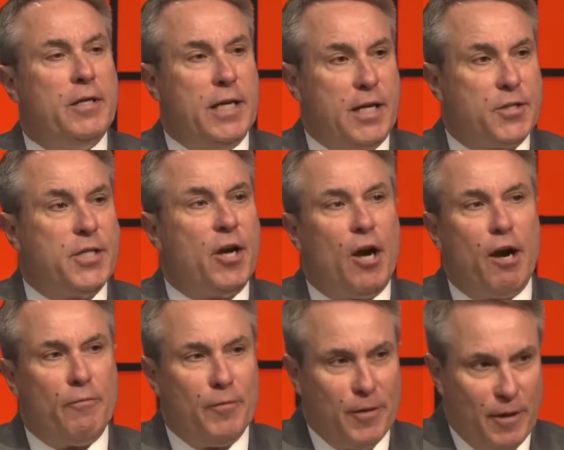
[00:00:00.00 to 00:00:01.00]
dust it
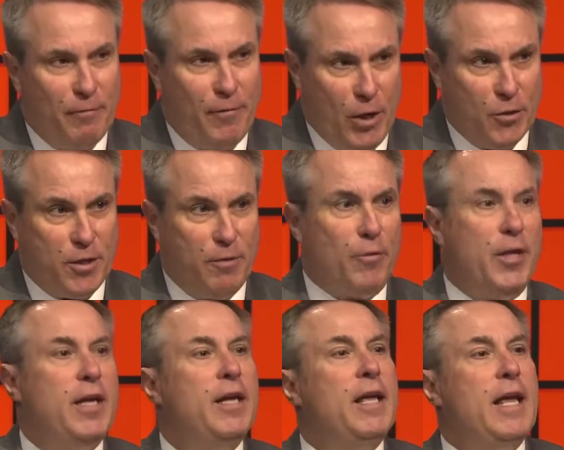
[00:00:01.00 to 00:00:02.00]
off figuratively,